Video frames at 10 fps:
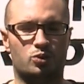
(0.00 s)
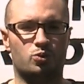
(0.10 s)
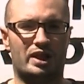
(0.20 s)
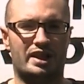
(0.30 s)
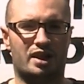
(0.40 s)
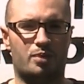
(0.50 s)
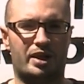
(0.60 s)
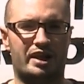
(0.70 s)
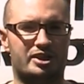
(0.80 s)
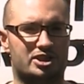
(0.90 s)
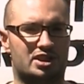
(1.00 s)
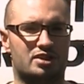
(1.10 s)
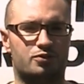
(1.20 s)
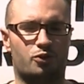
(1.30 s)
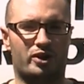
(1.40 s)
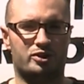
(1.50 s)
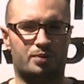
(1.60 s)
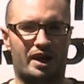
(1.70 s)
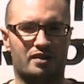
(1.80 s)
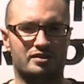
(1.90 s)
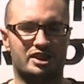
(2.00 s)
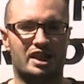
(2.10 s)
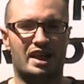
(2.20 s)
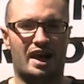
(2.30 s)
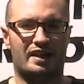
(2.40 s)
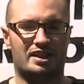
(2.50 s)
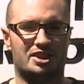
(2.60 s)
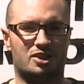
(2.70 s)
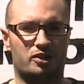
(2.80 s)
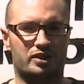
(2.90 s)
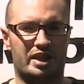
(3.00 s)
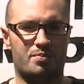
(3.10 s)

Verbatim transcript: all in I paid just under £400 and that's including the